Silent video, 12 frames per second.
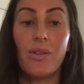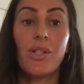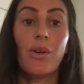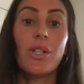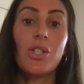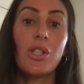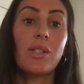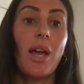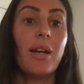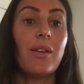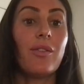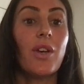So it's just
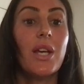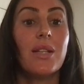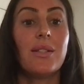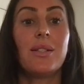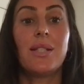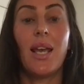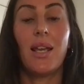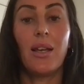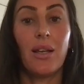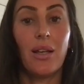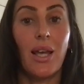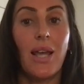kind of
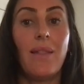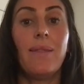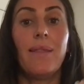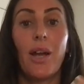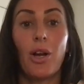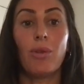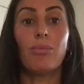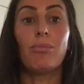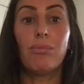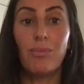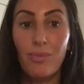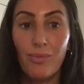staying in their
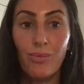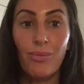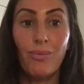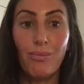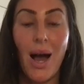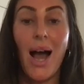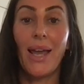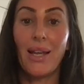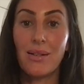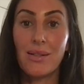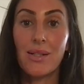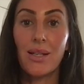
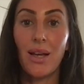mind